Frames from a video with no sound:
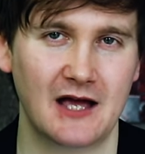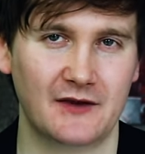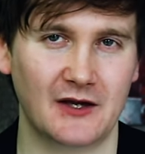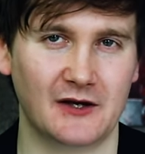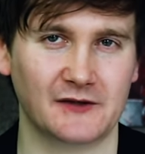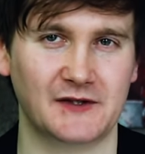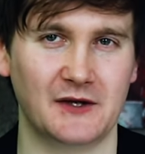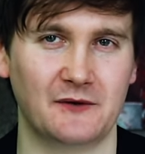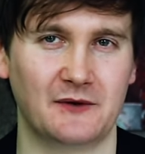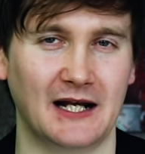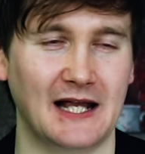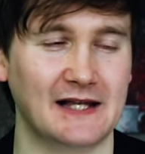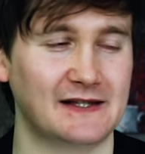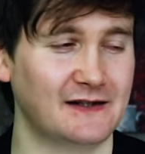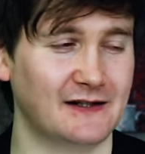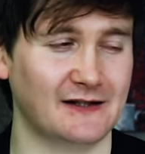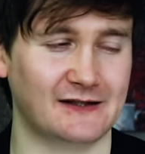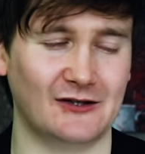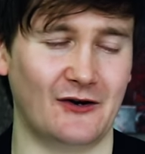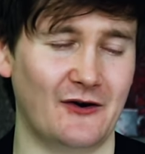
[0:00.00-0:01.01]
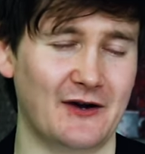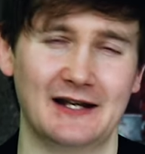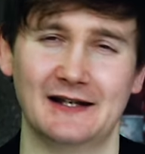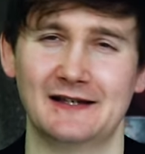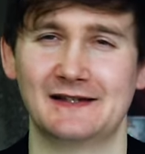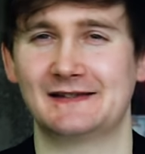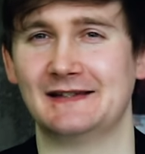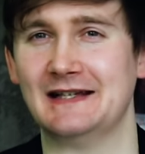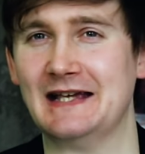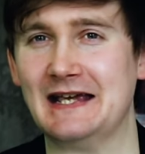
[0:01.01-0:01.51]
They also collected a
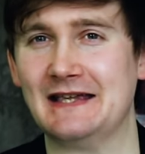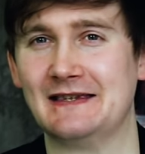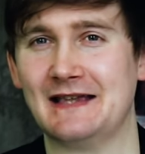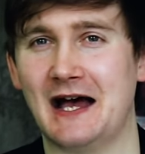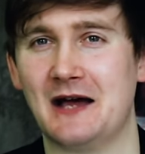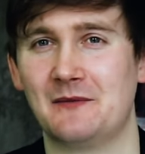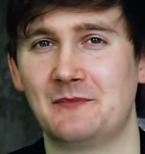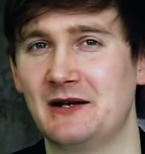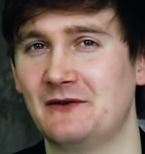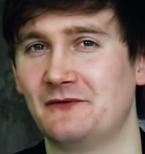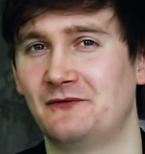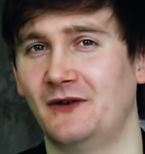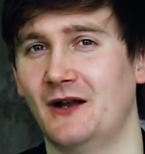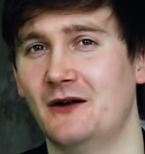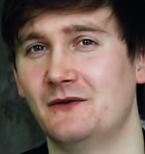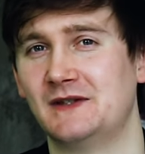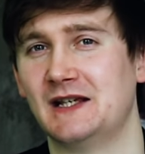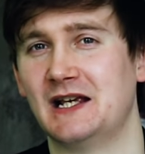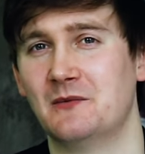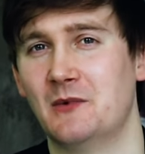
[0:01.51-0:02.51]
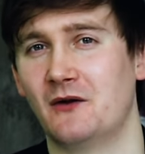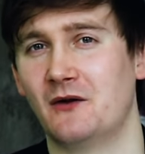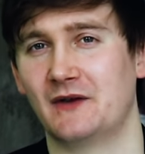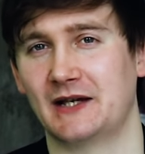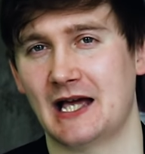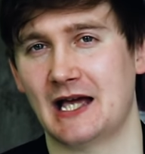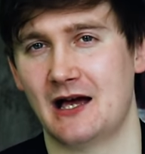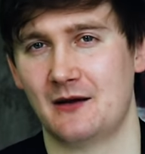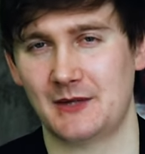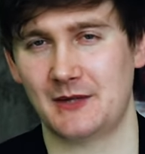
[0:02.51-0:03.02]
toilet seat that had been floating among
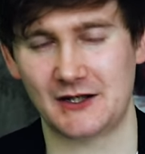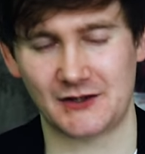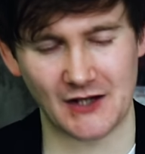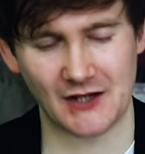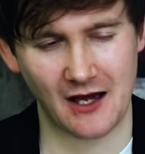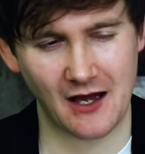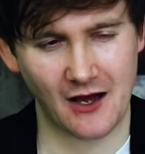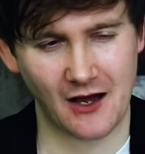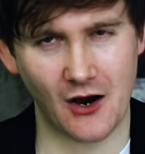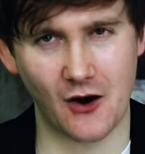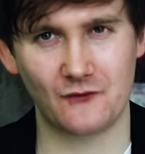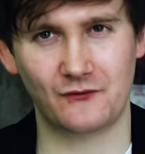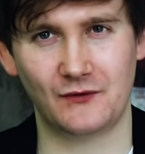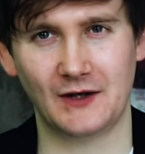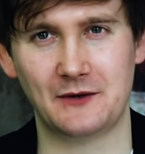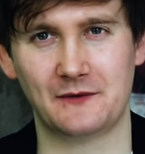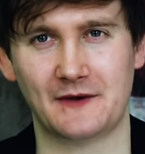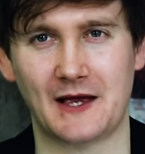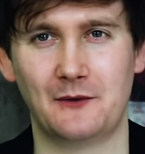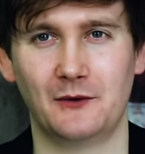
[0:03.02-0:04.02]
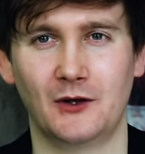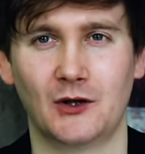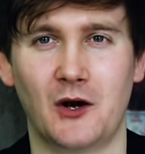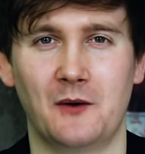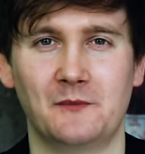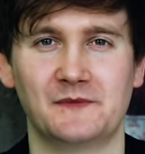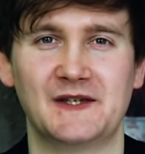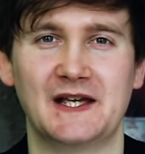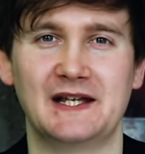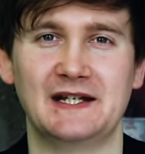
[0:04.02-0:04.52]
the garbage, hopefully without
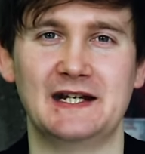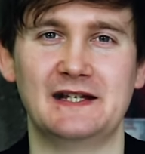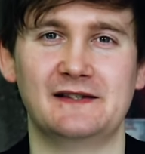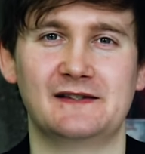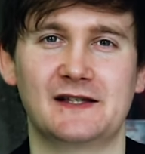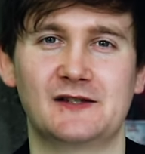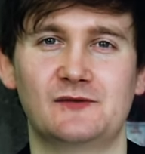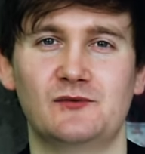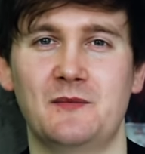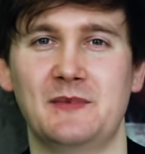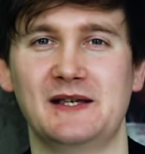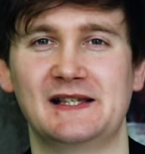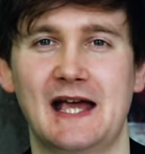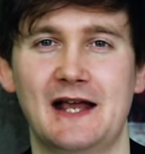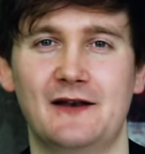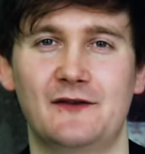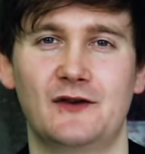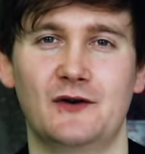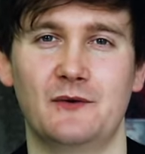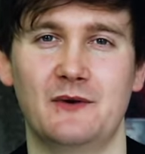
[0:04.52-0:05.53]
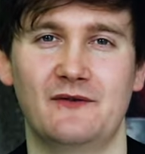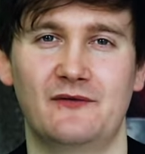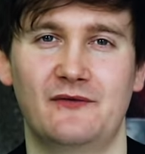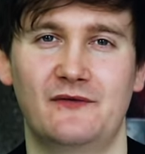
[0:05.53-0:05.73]
Lecomte needing to swim his head through it